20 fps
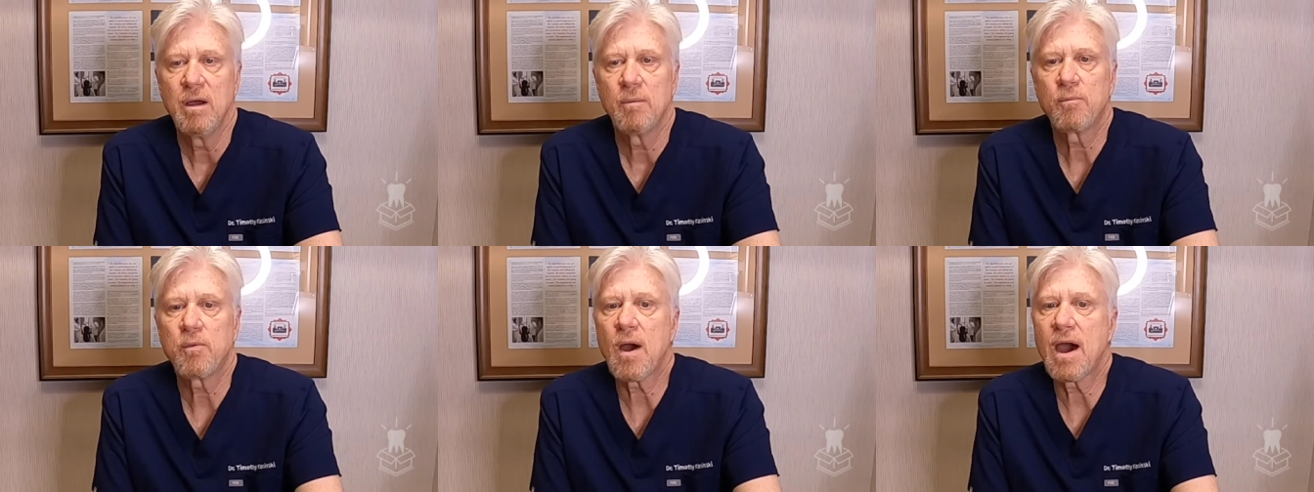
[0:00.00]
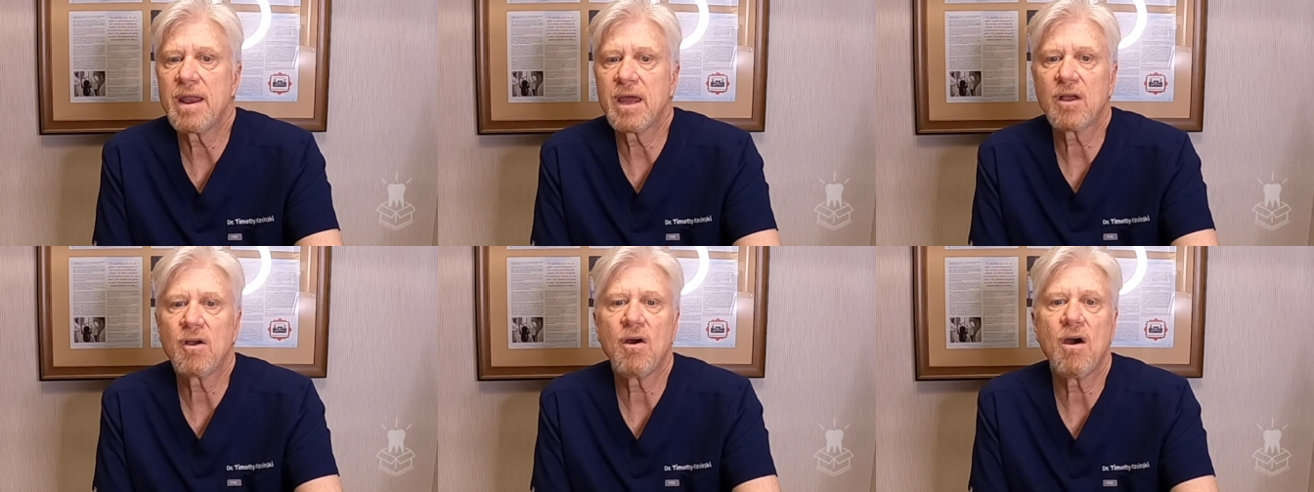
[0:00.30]

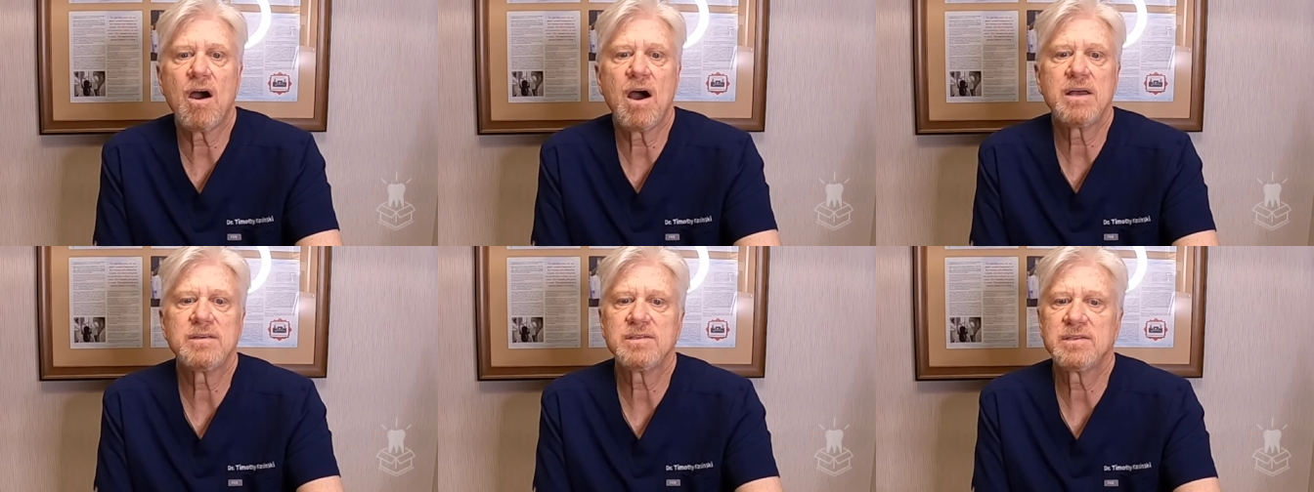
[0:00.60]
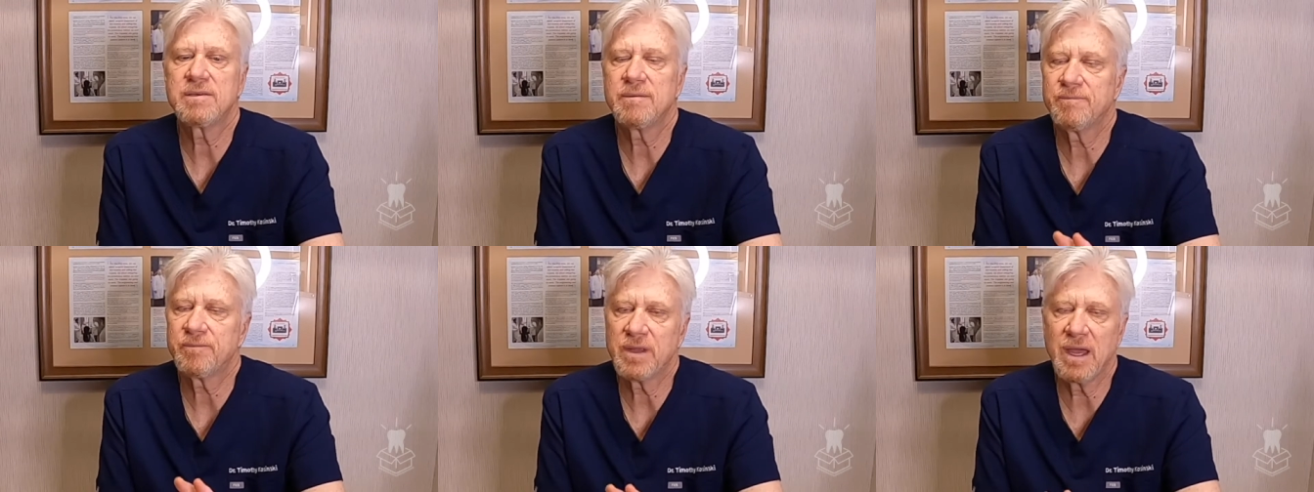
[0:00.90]
Product
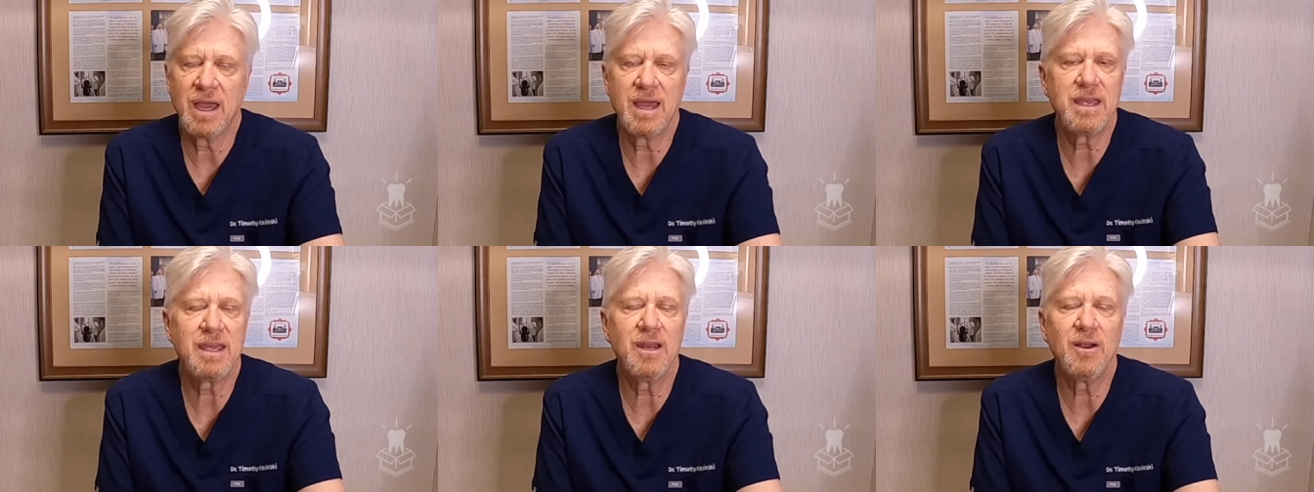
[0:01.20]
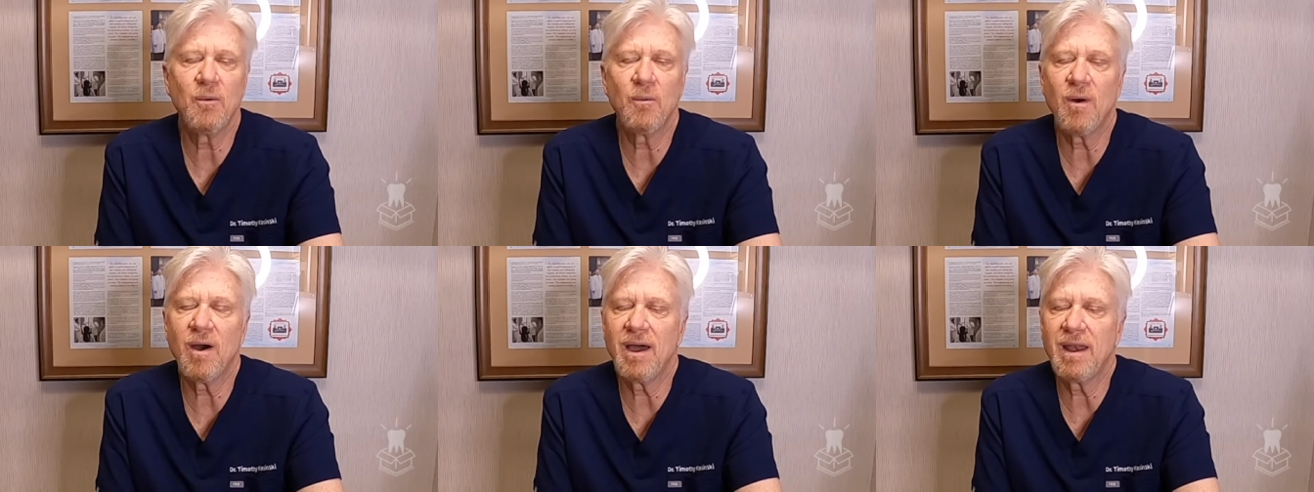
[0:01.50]
cost, you
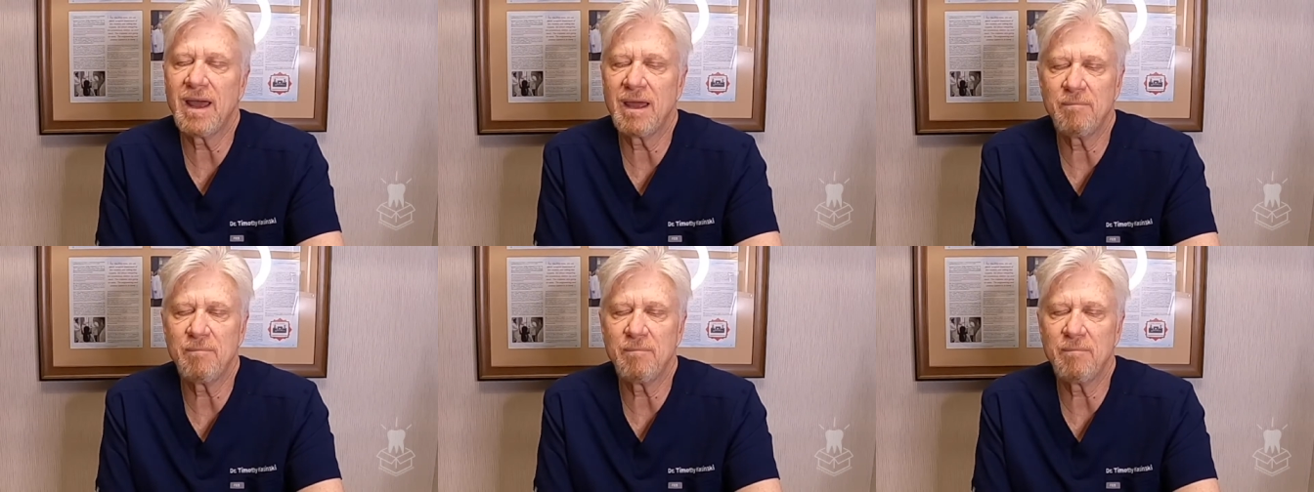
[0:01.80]
know what,